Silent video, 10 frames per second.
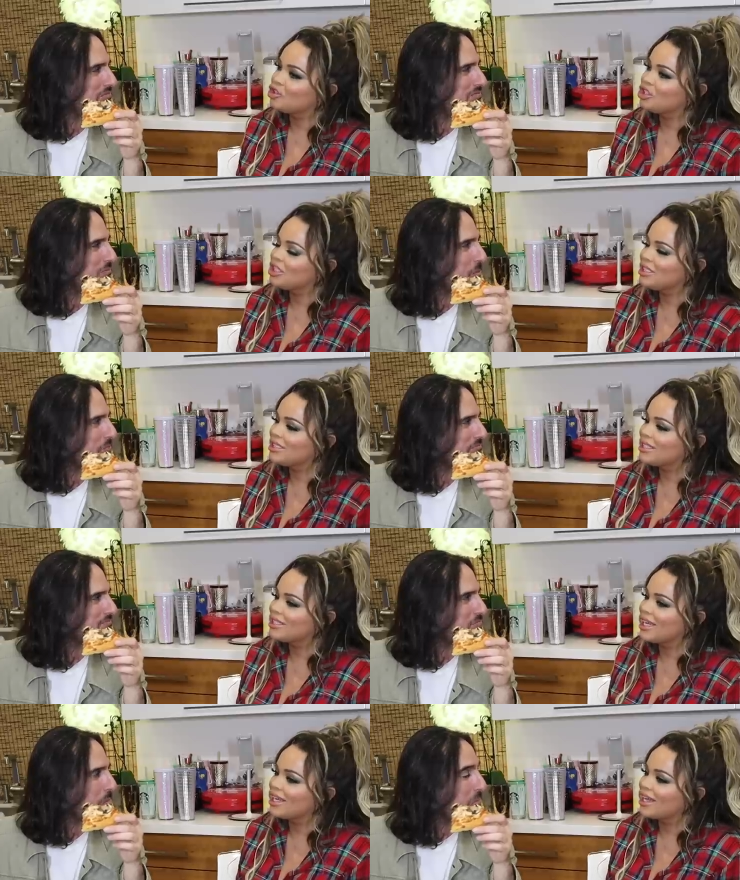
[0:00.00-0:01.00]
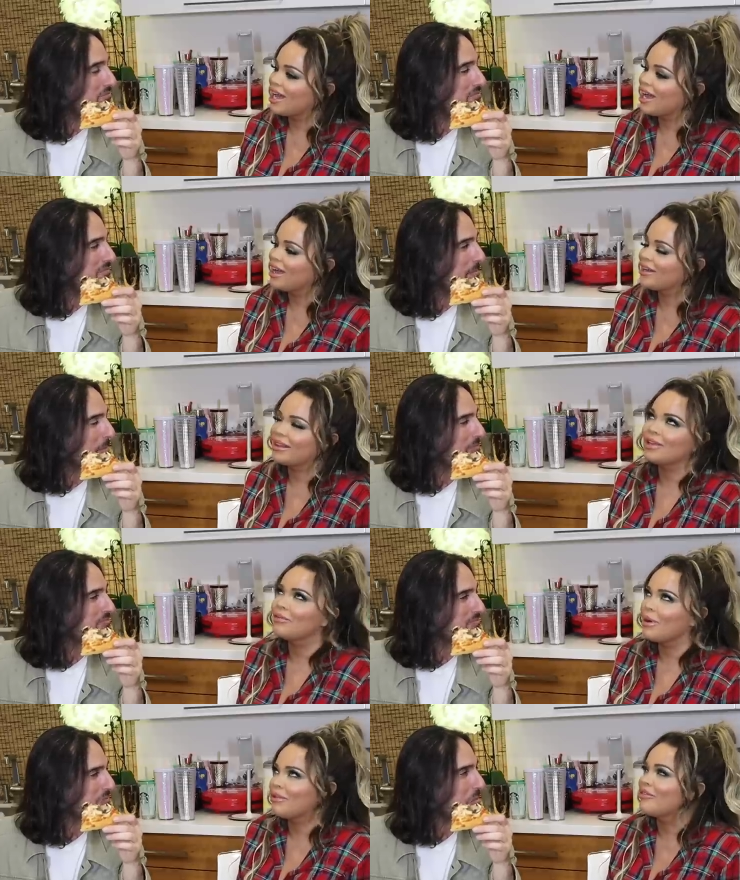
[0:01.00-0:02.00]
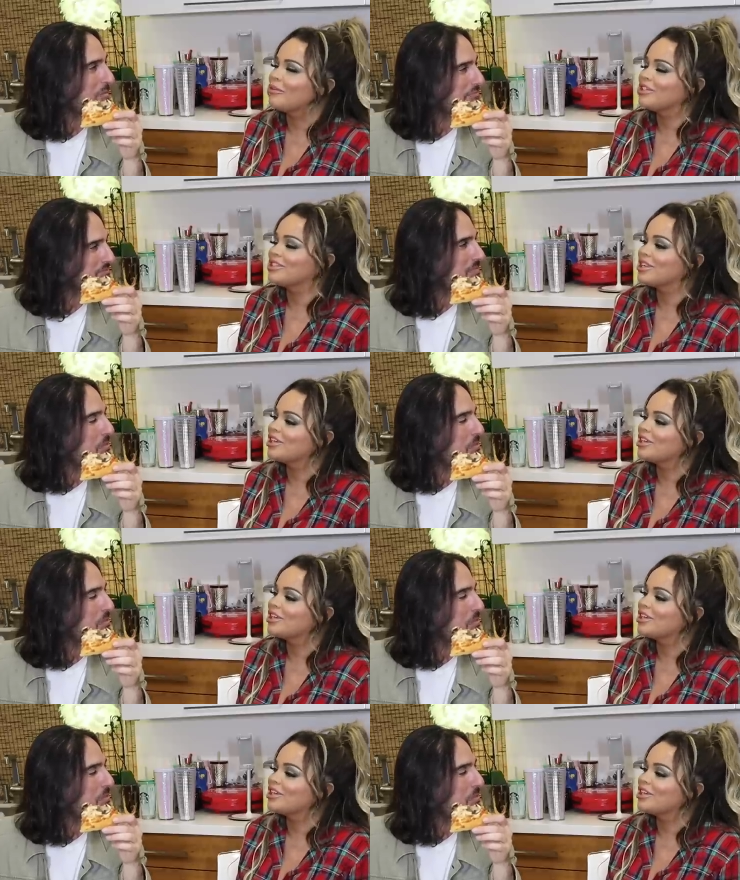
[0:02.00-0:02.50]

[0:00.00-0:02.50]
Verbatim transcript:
Speaker 1: goat cheese and like not that you remind me of him, but this